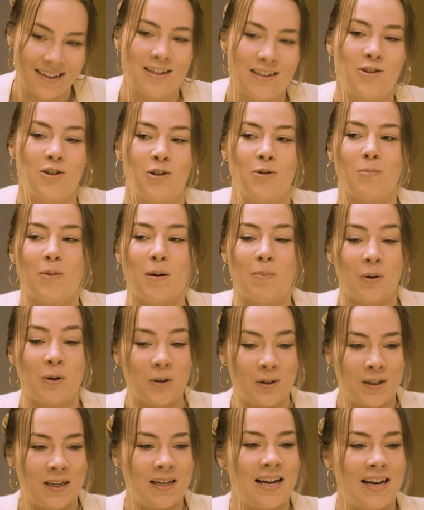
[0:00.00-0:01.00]
and just remember
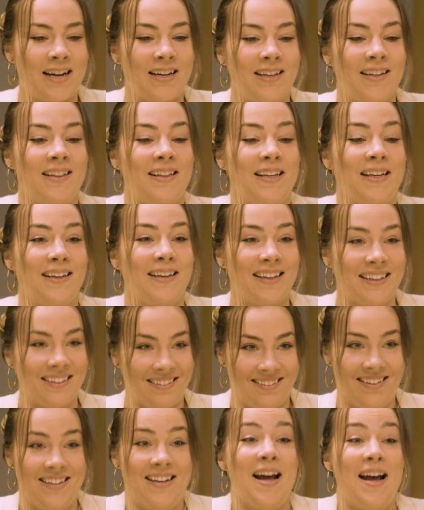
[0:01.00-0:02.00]
looking at it and
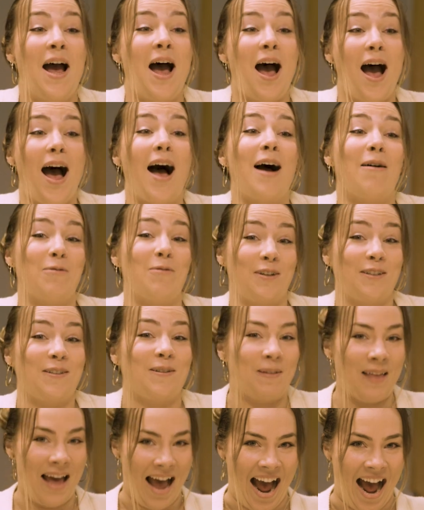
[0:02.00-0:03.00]
thinking, I want to
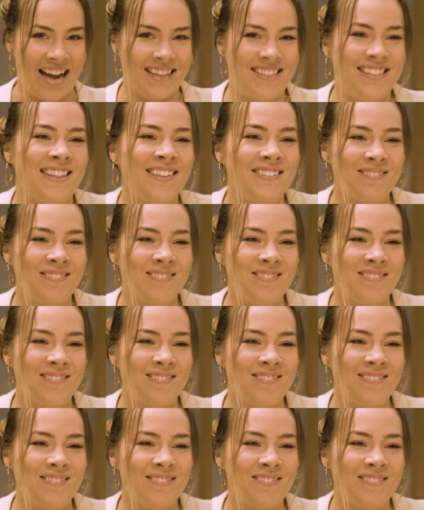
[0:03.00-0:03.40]
do that.